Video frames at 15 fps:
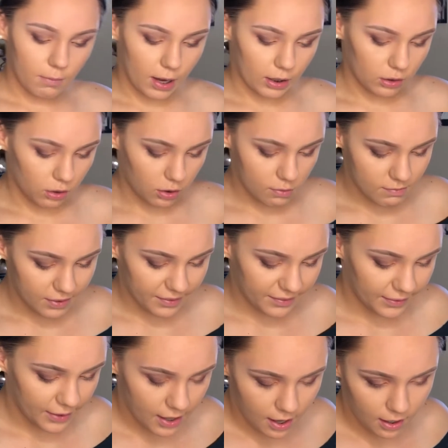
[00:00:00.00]
Laura
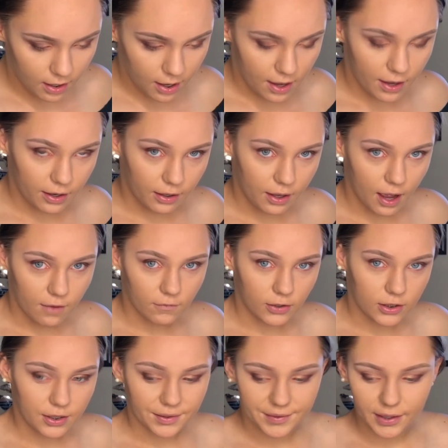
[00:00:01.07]
Mercier and Kat
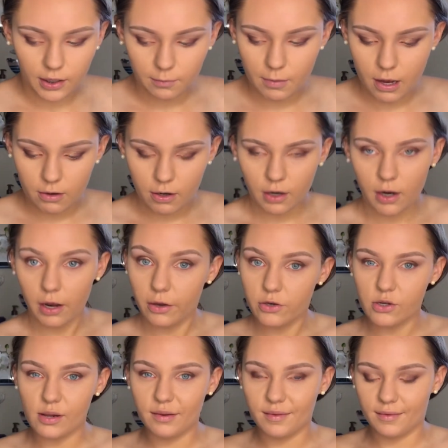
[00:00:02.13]
Von D setting powder and
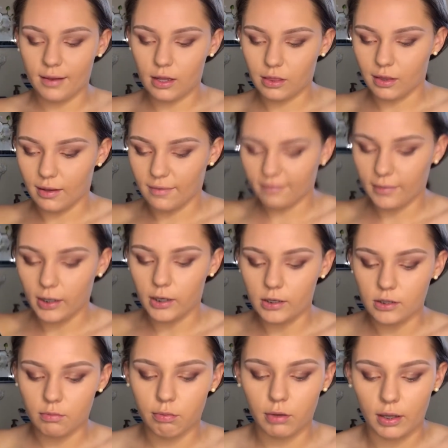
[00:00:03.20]
just set this
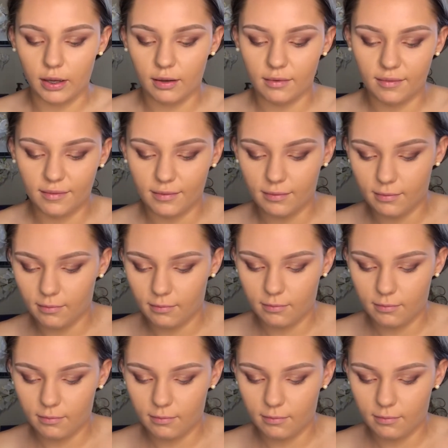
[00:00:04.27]
into place.